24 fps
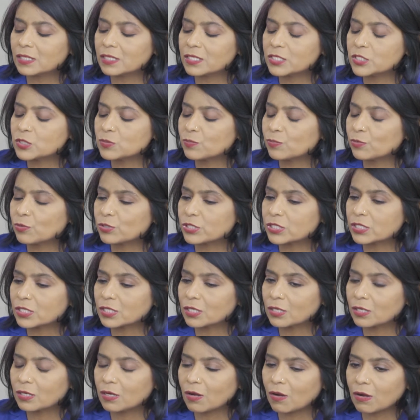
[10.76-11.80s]
is
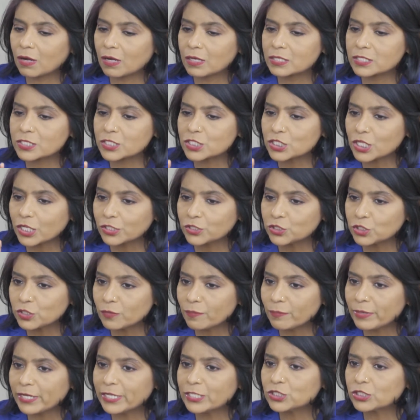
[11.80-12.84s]
putting such a
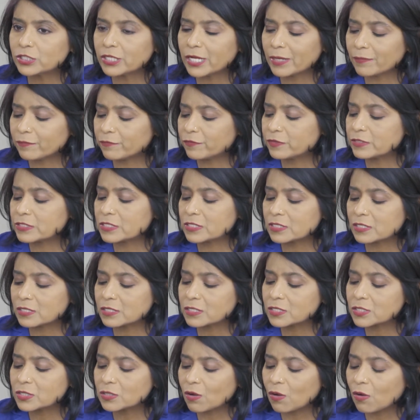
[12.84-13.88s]
major
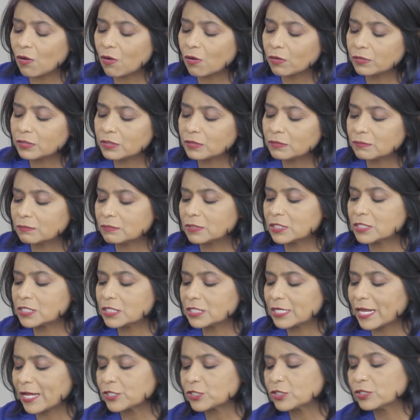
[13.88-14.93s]
emphasis on this
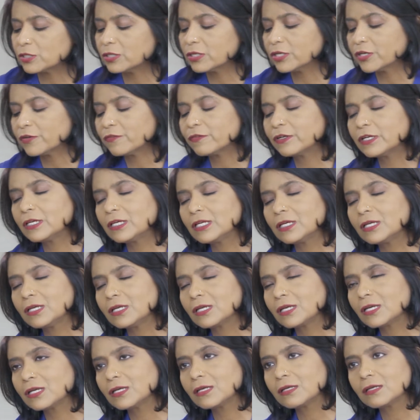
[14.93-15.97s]
national river
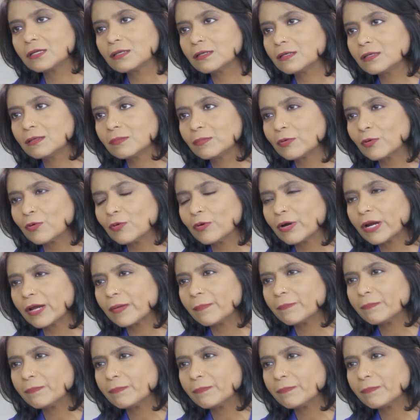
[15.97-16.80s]
linking program?